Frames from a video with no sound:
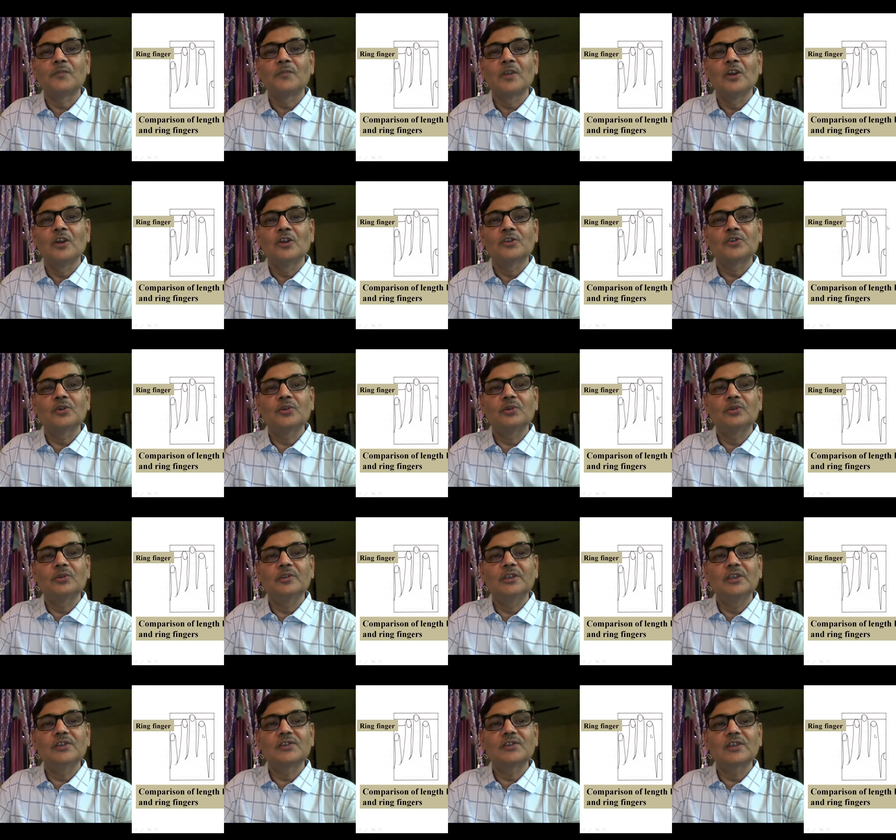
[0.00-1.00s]
So
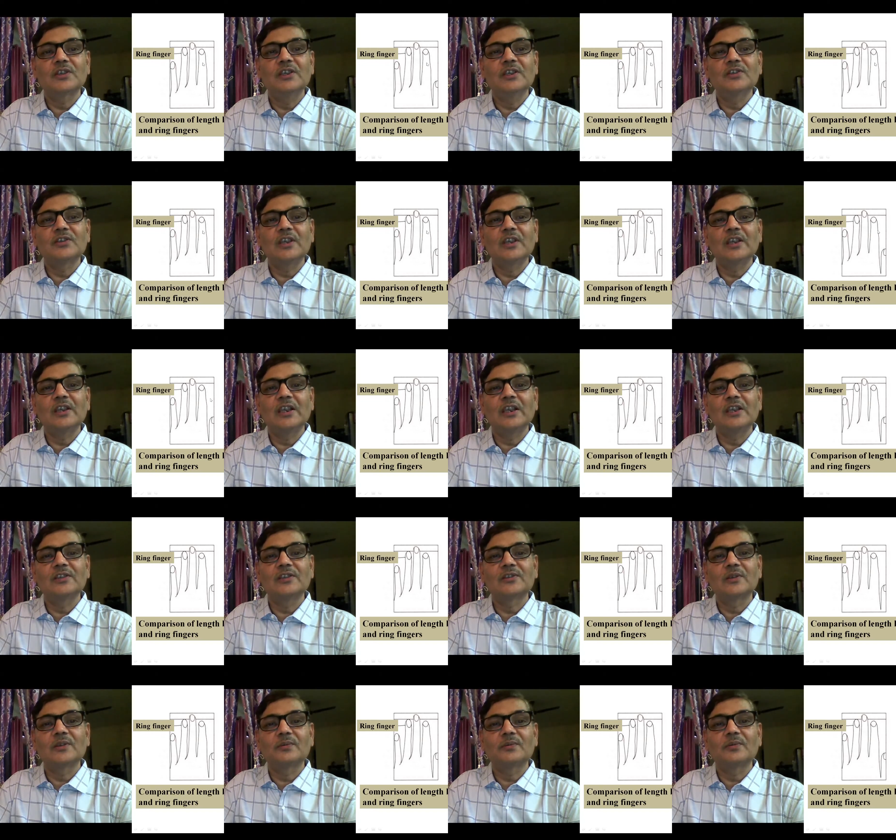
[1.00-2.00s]
this is a case
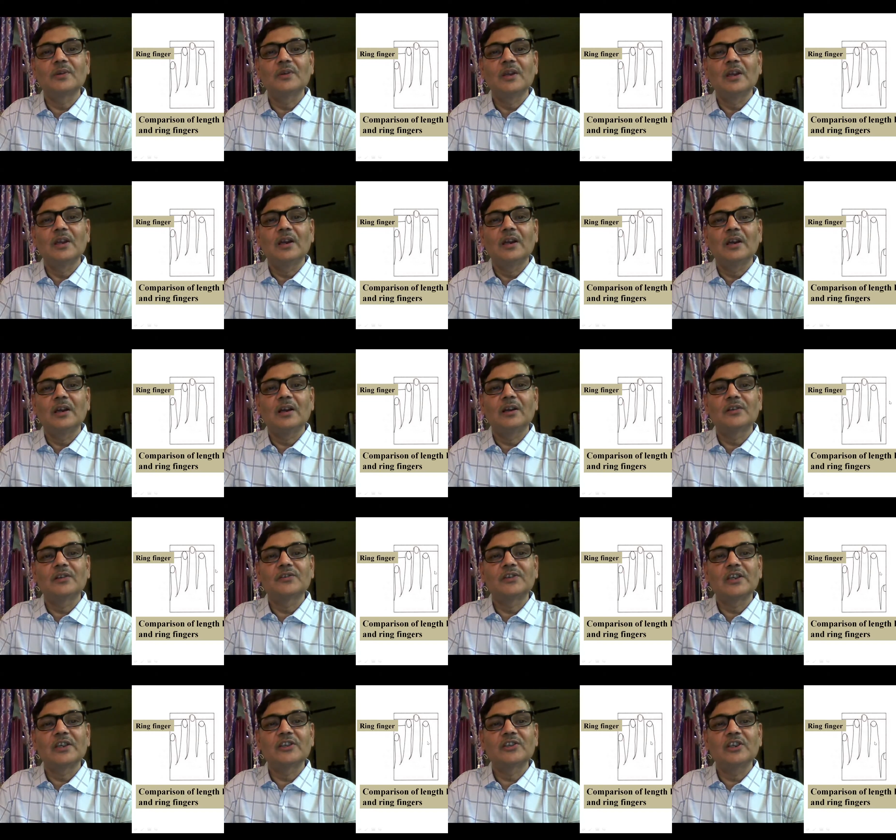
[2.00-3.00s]
of
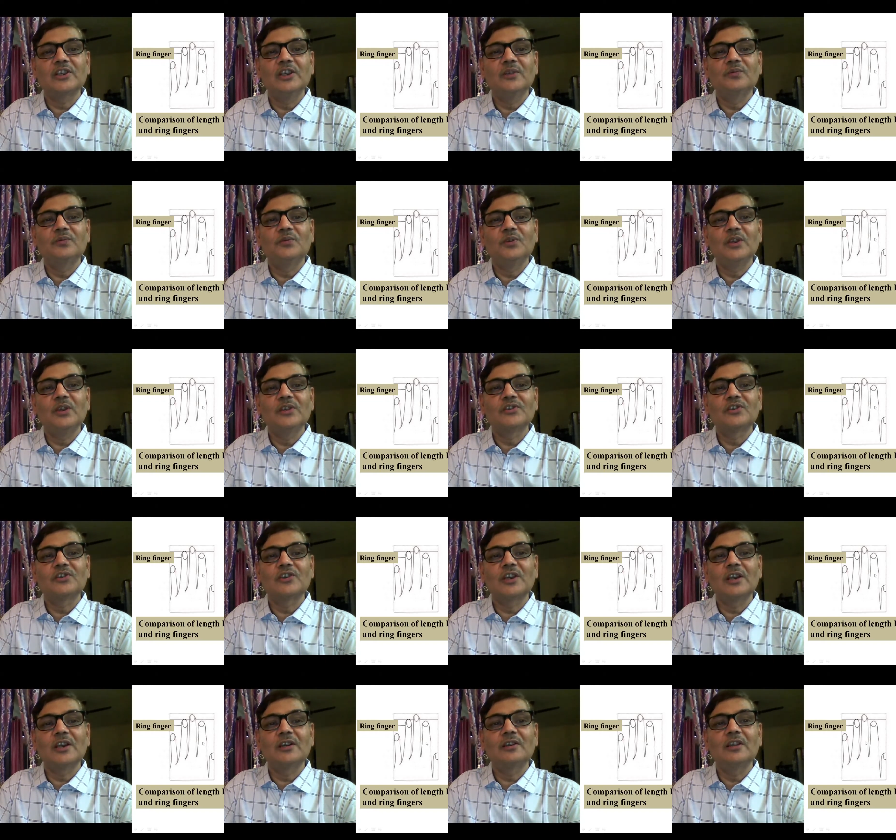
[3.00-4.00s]
sex influence
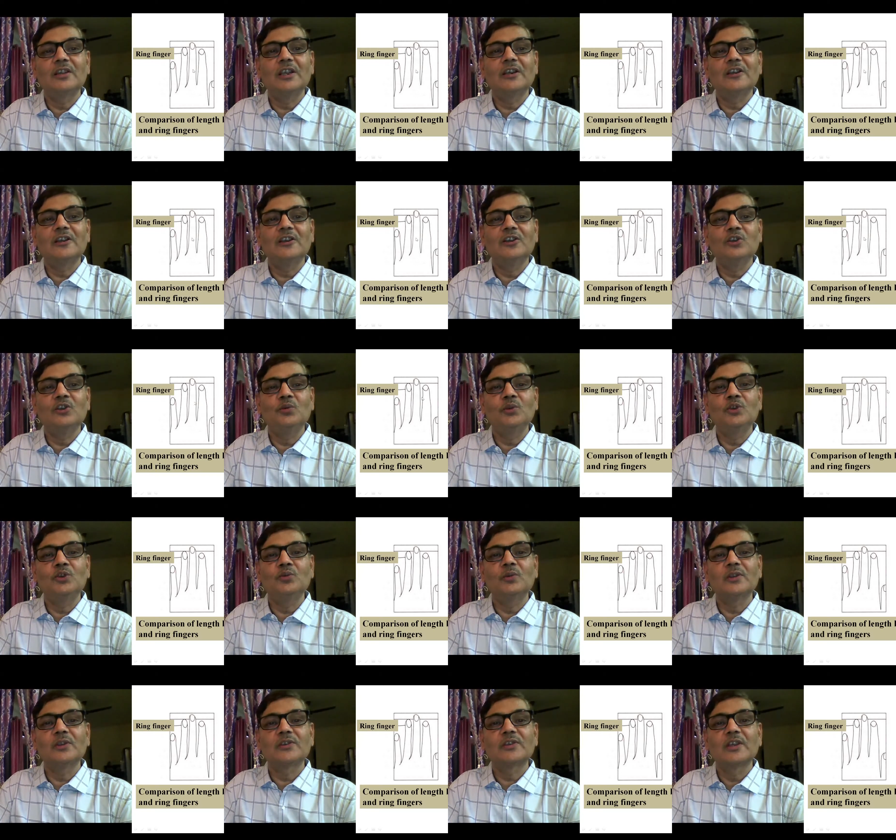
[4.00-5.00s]
trait, that
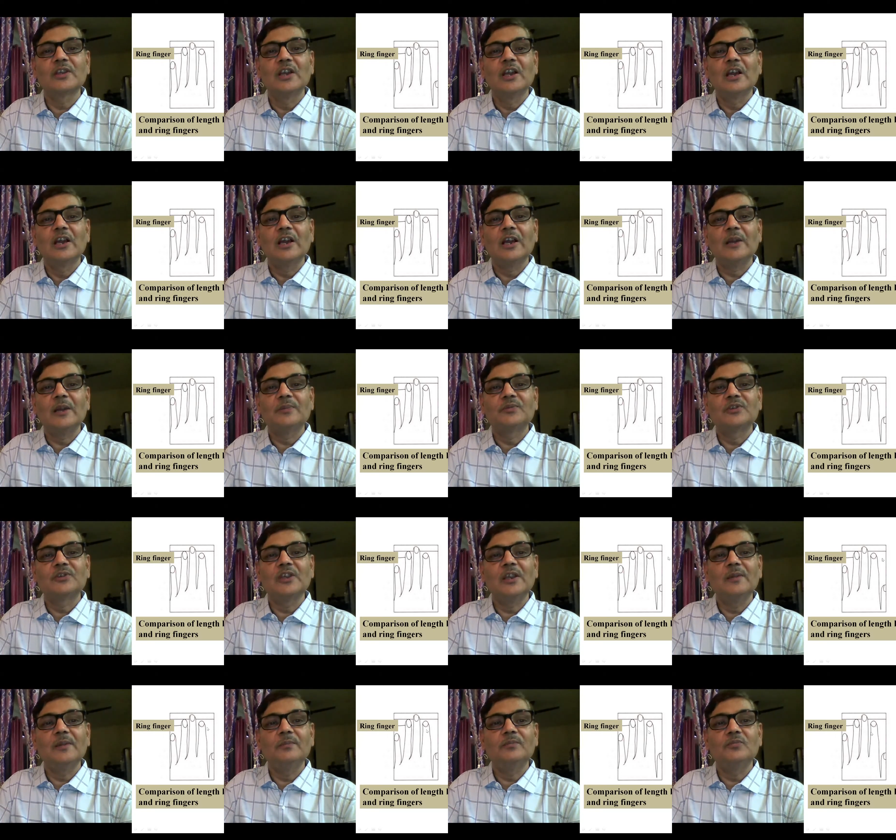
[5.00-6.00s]
individuals have
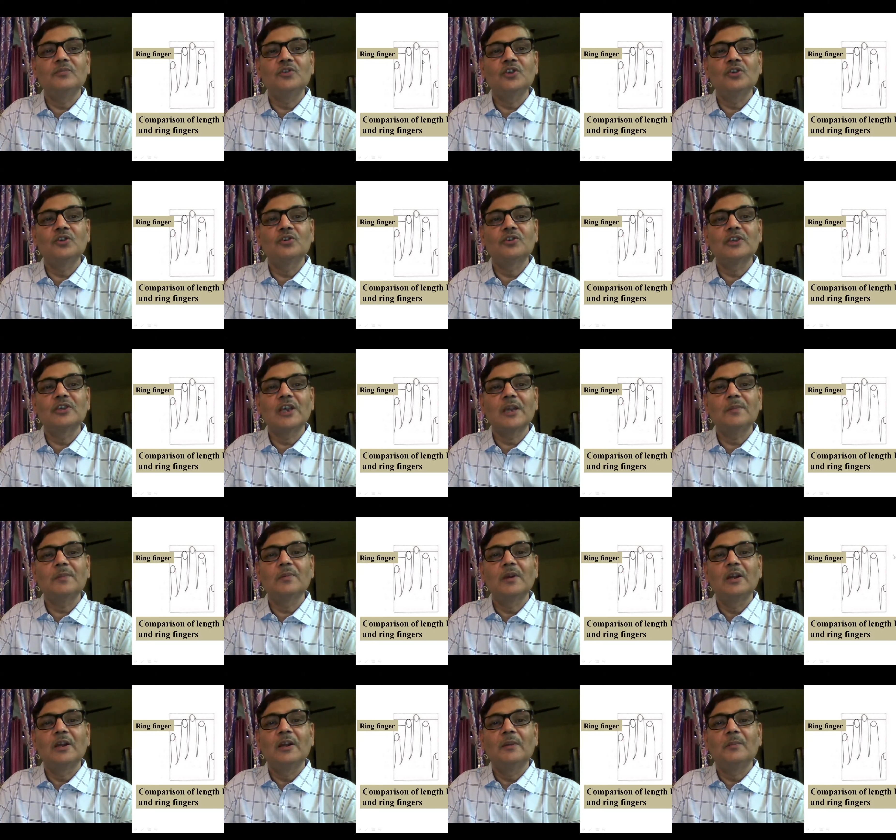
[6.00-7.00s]
same genotype
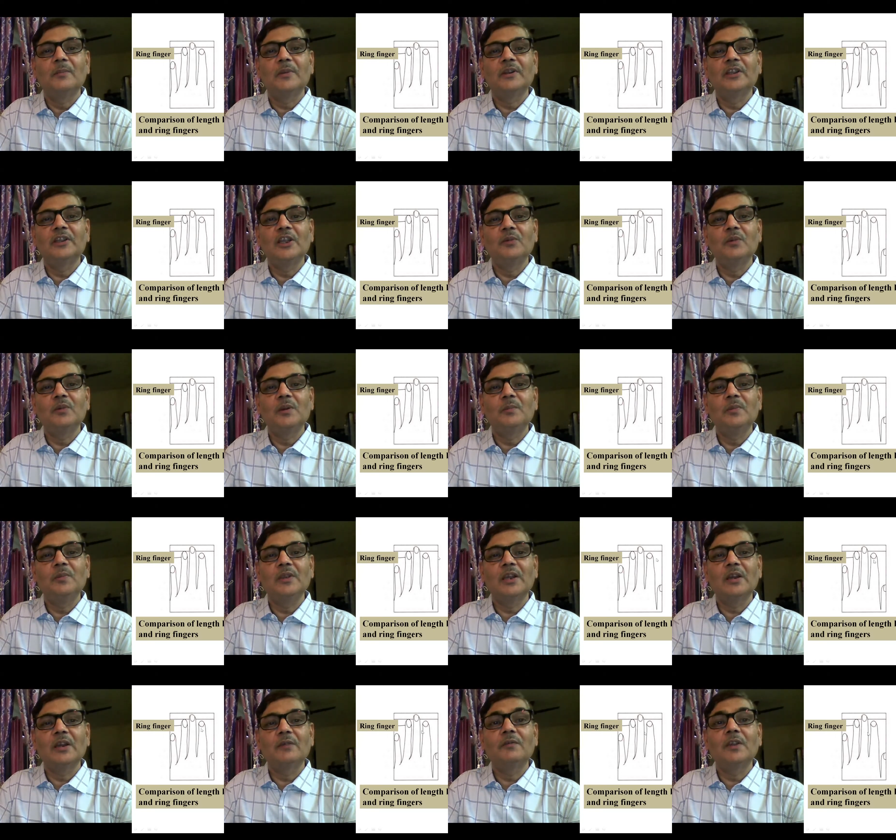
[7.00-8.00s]
but they will be
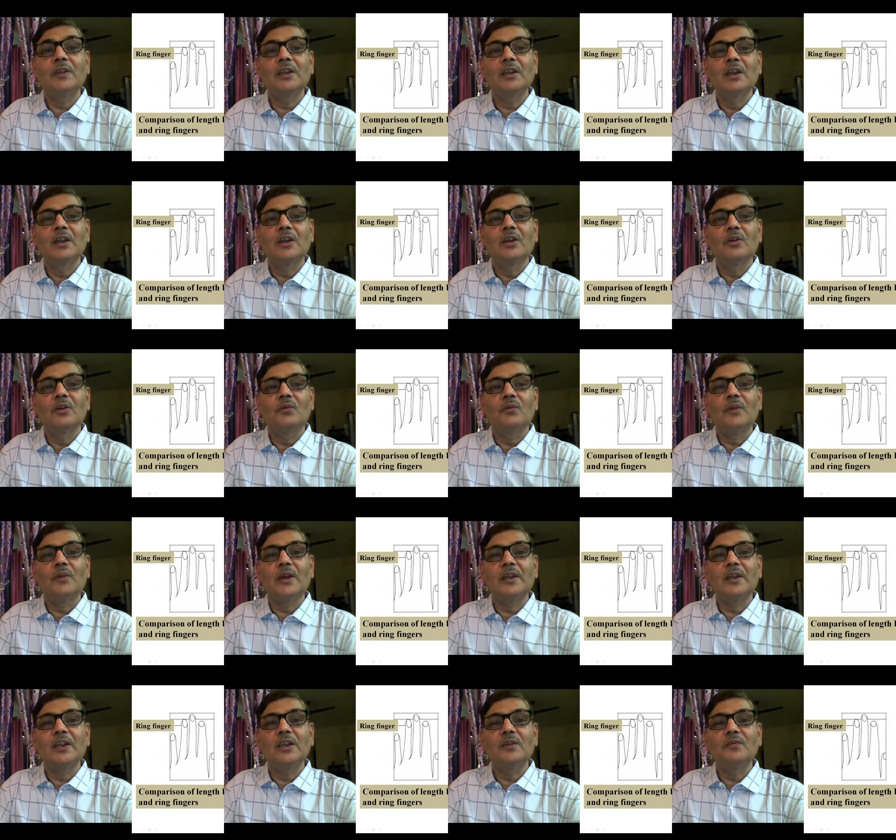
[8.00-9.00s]
having
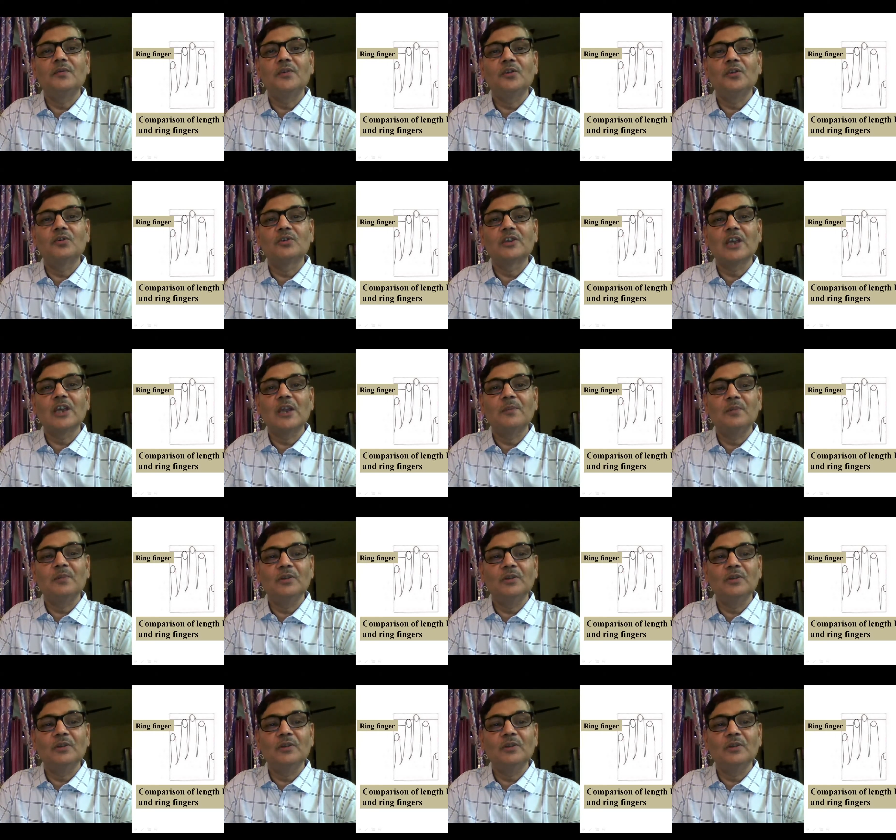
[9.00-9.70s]
varying phenotype in